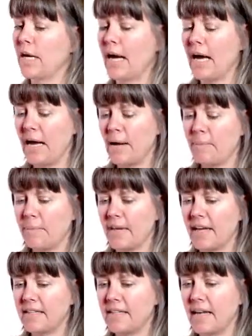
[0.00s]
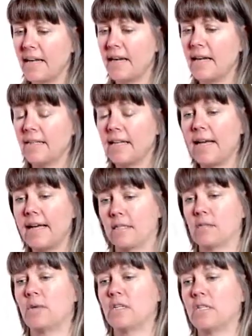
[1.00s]
And then the
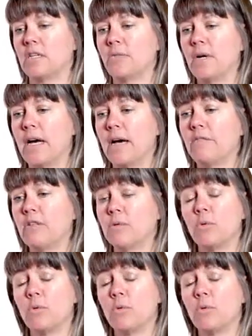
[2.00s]
next question we have is,